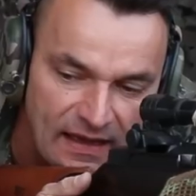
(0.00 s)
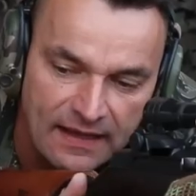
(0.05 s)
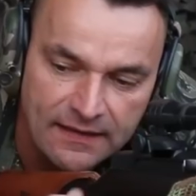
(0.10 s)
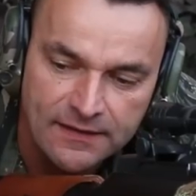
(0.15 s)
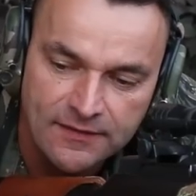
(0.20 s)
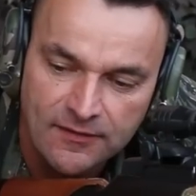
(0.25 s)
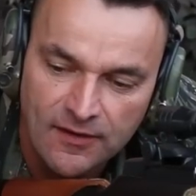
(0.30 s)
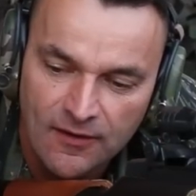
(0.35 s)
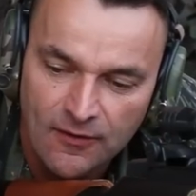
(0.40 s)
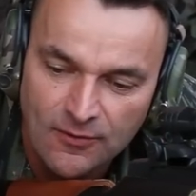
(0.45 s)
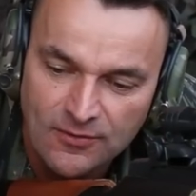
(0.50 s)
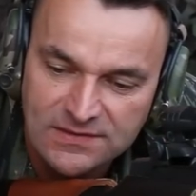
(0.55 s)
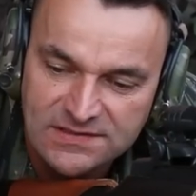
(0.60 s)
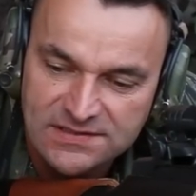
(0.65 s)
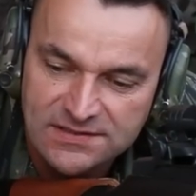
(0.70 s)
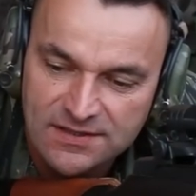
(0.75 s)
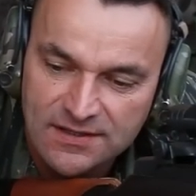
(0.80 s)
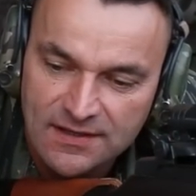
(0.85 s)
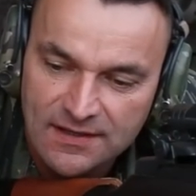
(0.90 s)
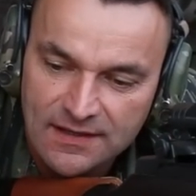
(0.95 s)
Any
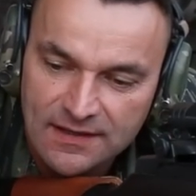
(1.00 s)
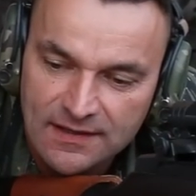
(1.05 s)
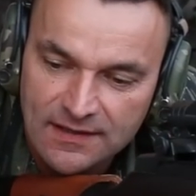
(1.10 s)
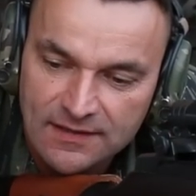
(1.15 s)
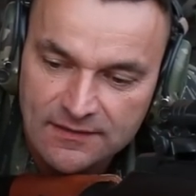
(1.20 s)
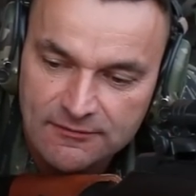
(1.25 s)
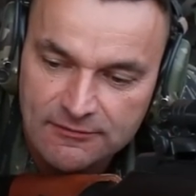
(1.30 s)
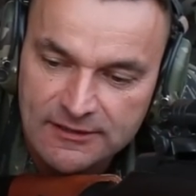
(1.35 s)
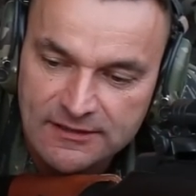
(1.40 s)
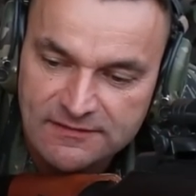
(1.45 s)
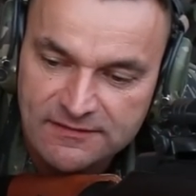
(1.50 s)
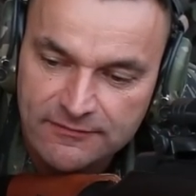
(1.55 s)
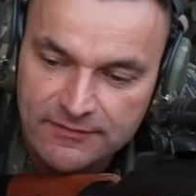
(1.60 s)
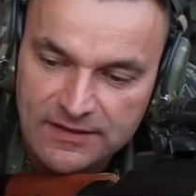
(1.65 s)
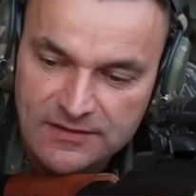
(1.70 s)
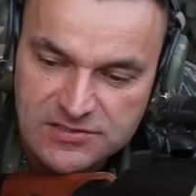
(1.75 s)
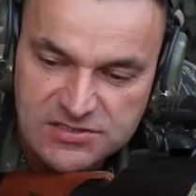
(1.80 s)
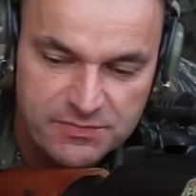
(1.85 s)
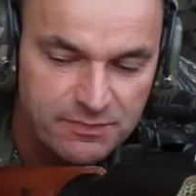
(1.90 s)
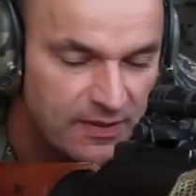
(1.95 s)
notes?
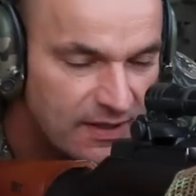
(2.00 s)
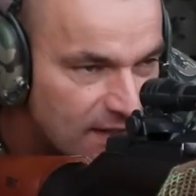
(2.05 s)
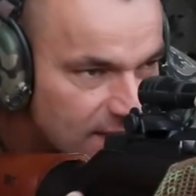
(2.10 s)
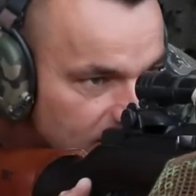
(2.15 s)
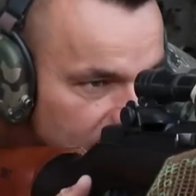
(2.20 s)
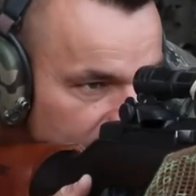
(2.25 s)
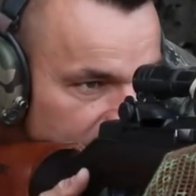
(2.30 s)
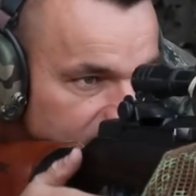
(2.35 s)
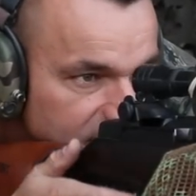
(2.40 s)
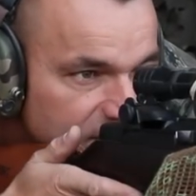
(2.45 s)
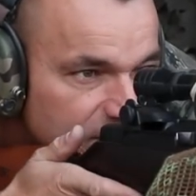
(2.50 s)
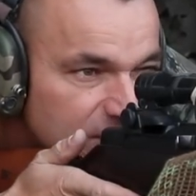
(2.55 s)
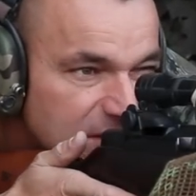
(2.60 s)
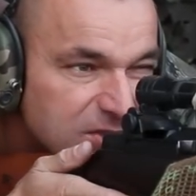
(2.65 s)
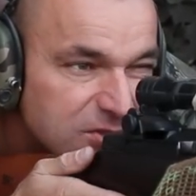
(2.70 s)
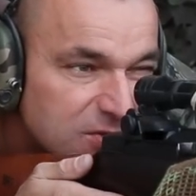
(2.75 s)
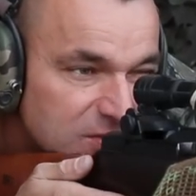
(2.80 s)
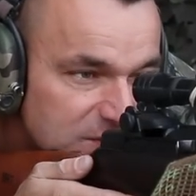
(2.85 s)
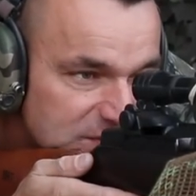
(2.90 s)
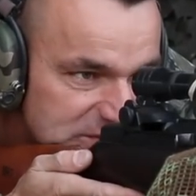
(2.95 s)
Mm-hmm. Spot on. we
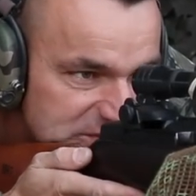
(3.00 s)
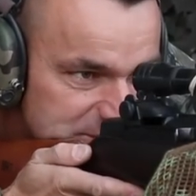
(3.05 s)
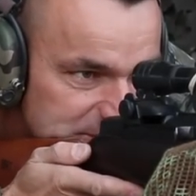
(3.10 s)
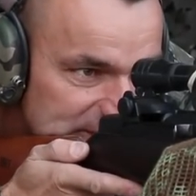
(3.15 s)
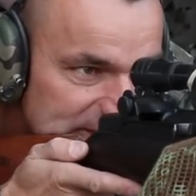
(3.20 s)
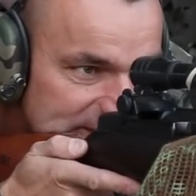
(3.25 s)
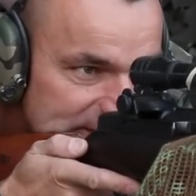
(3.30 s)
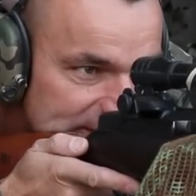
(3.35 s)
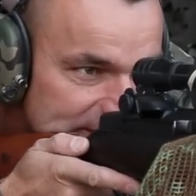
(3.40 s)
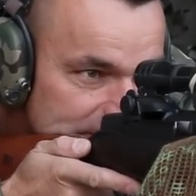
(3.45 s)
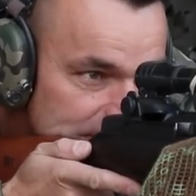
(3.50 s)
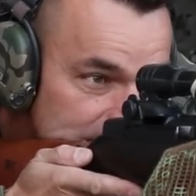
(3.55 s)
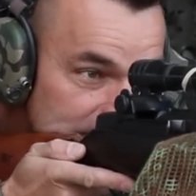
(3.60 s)
should be on.